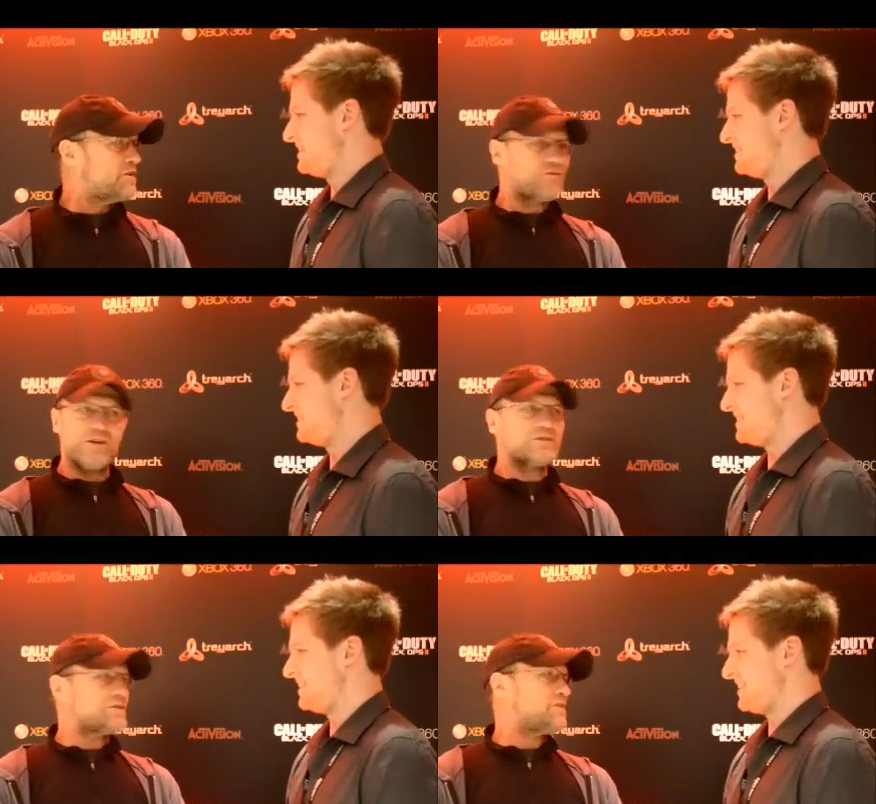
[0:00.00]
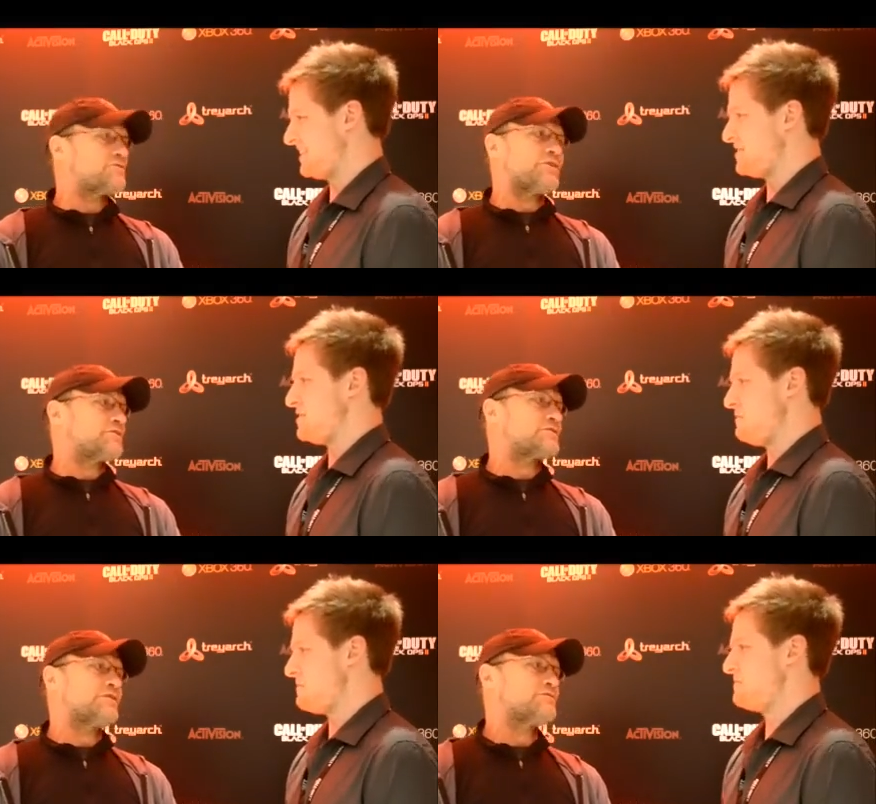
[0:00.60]
Speaker 1: great stuff. Great yeah.
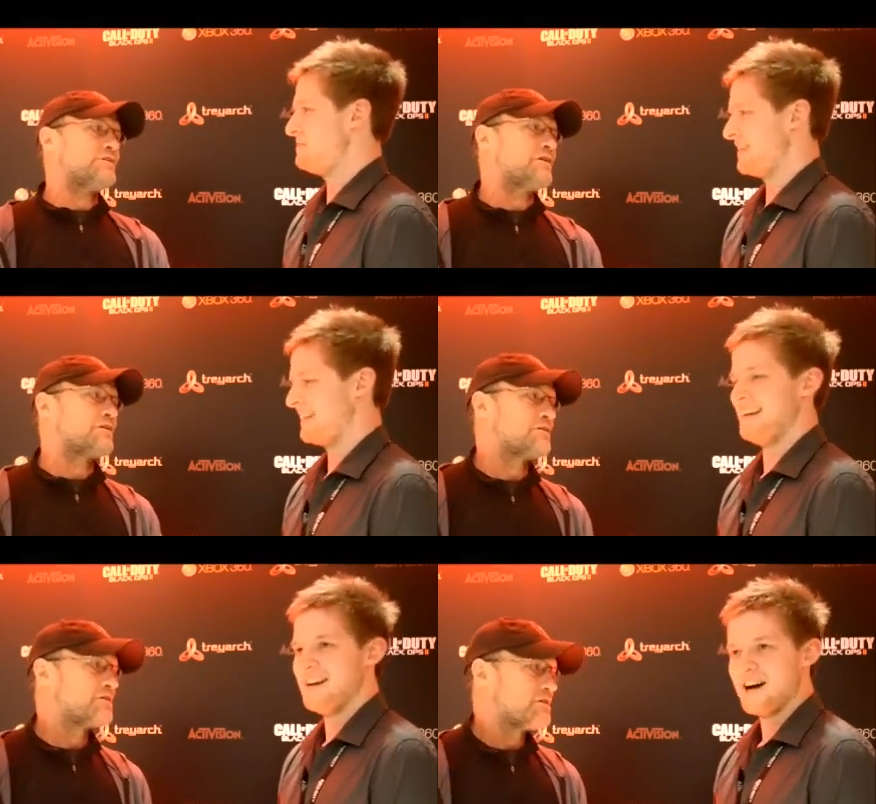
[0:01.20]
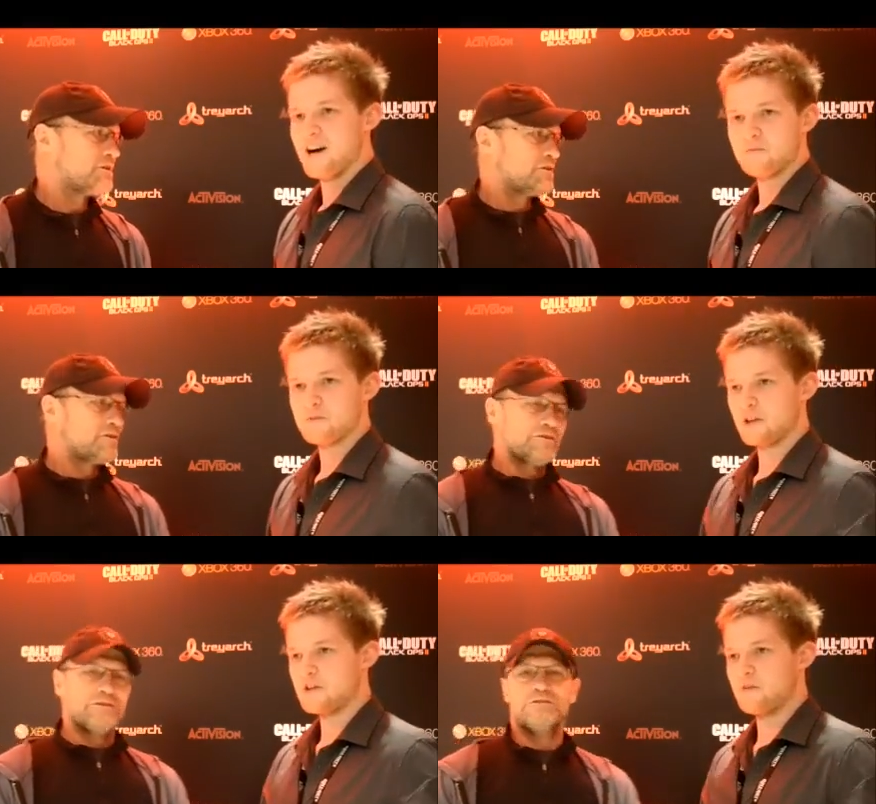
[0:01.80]
stuff. Yeah. Um, so
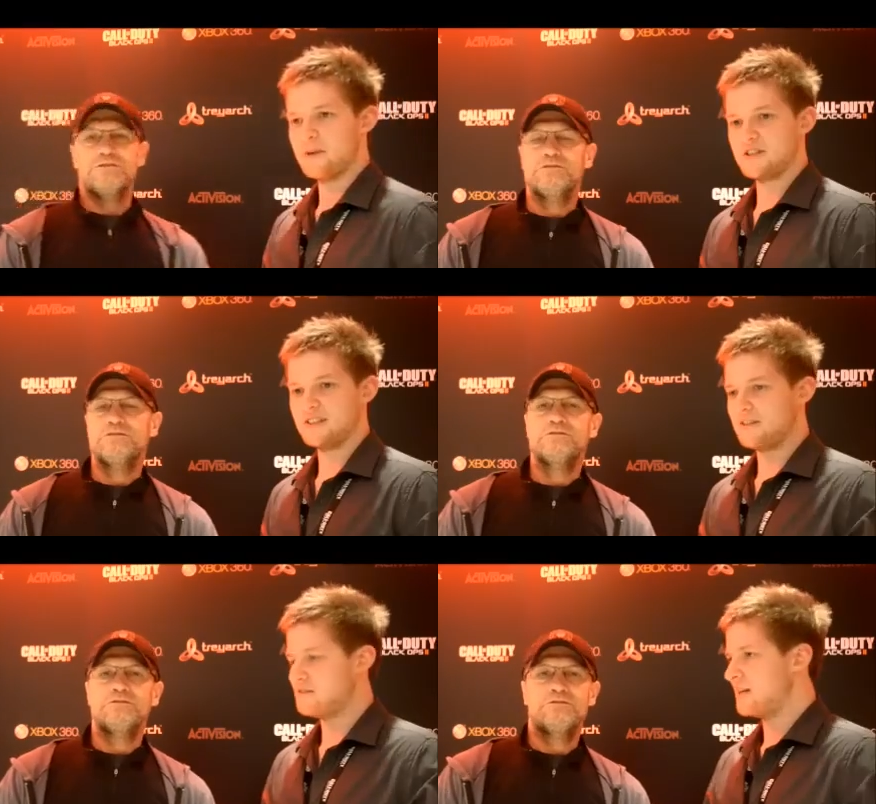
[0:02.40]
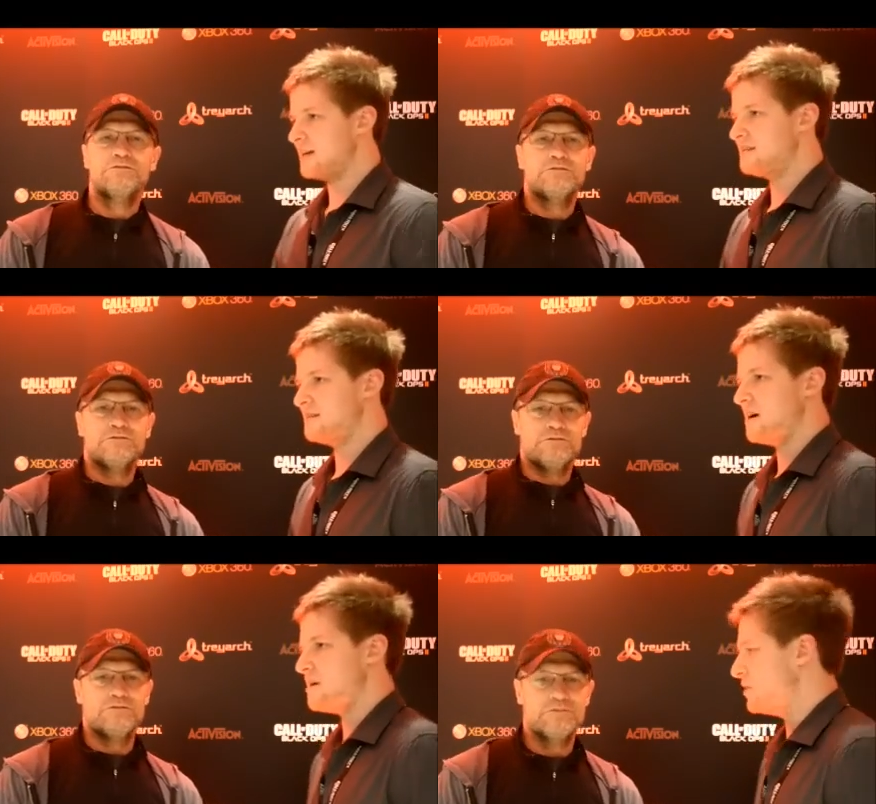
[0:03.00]
you mentioned downstairs
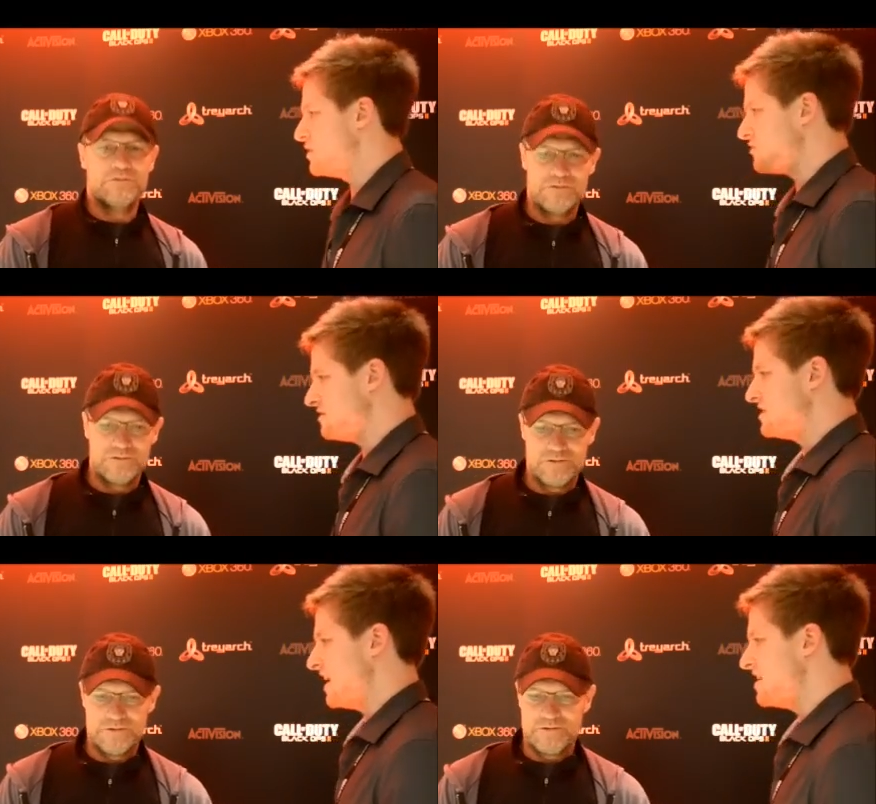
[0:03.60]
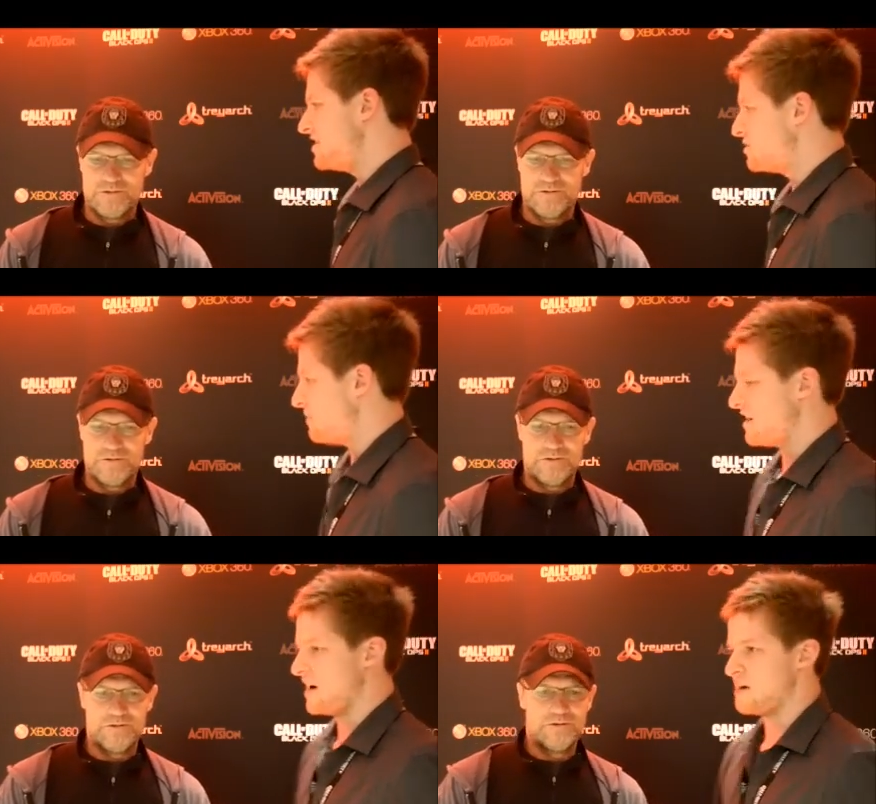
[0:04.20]
uh, when you were on stage about
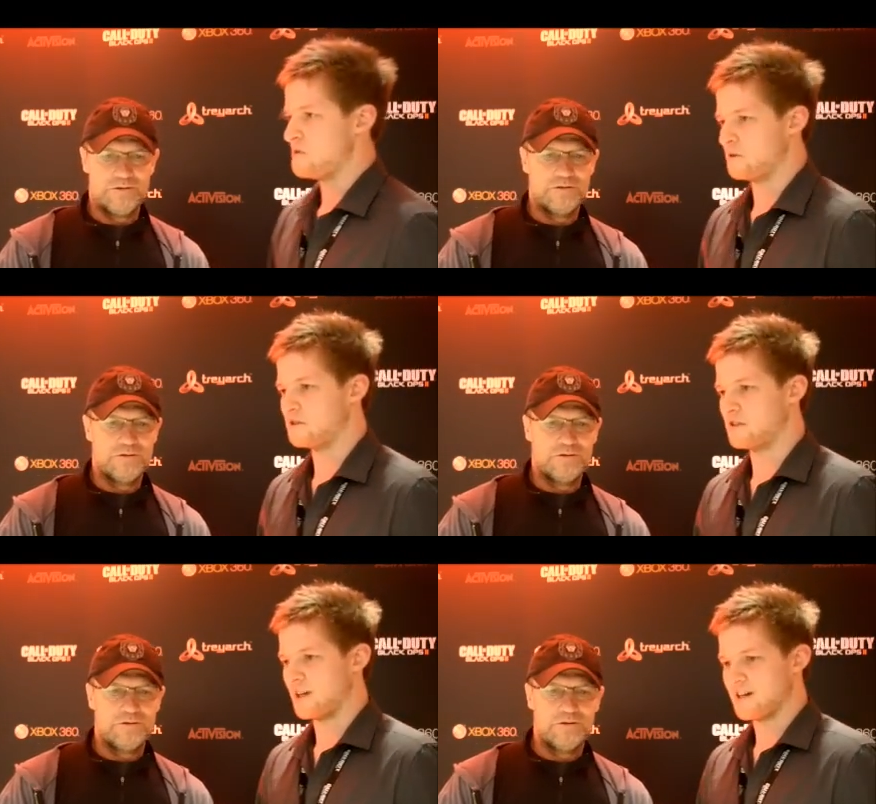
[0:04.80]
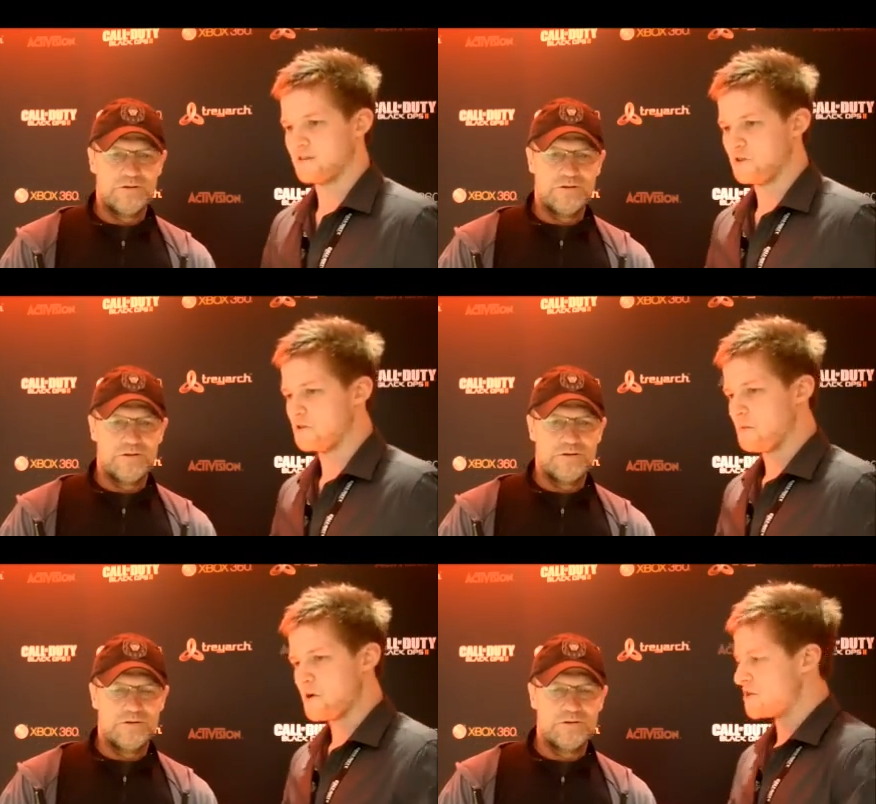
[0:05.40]
how you was uh, doing the
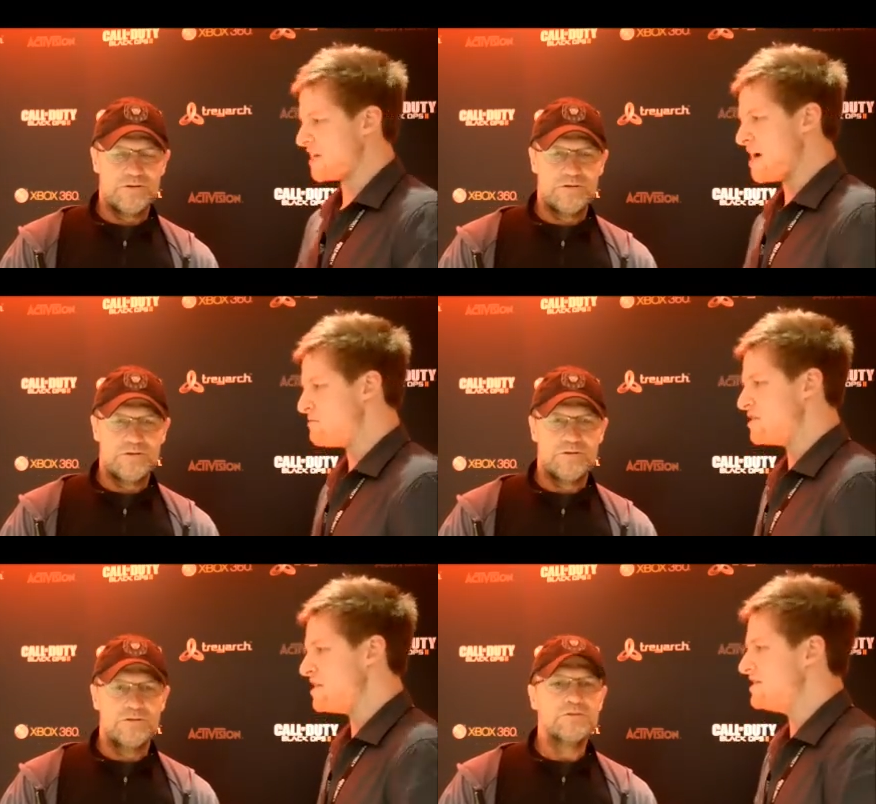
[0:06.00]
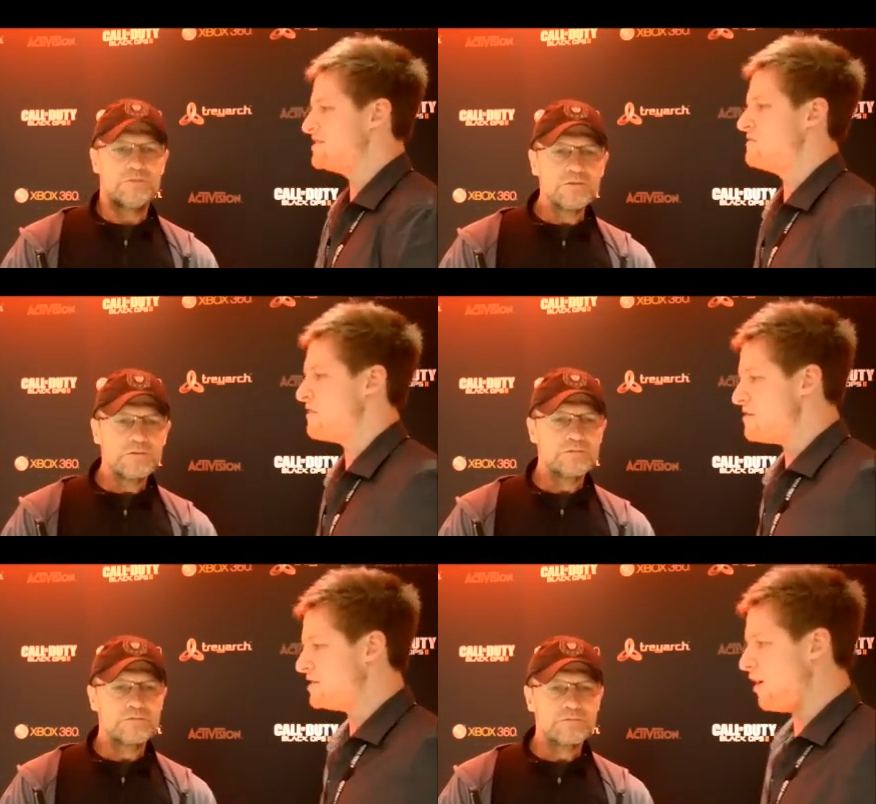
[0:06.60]
motion capture in the very
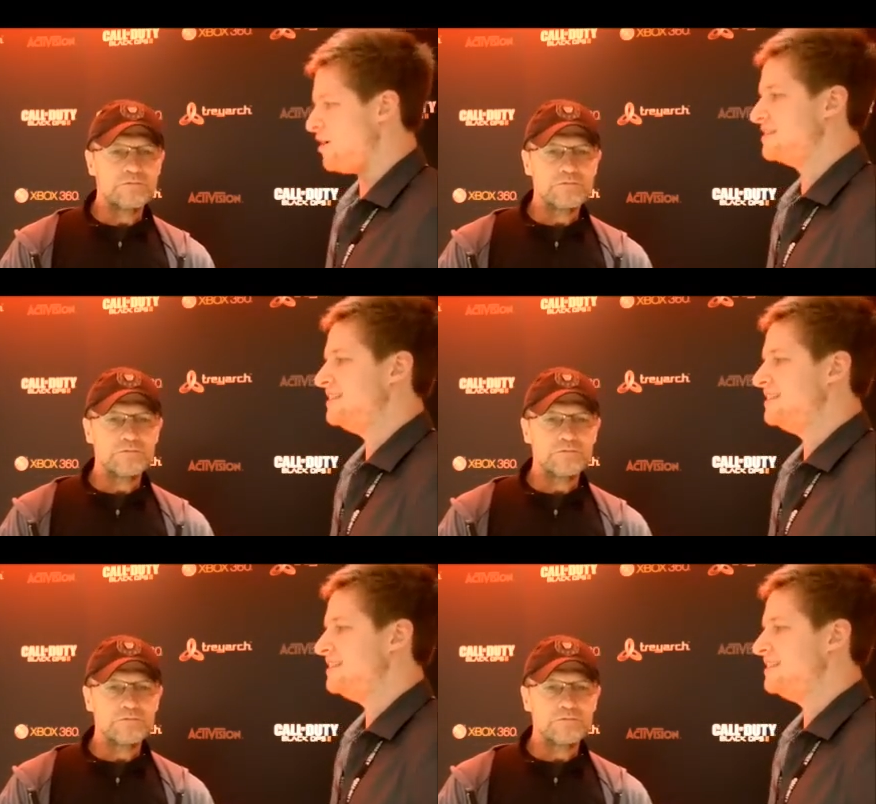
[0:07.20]
tight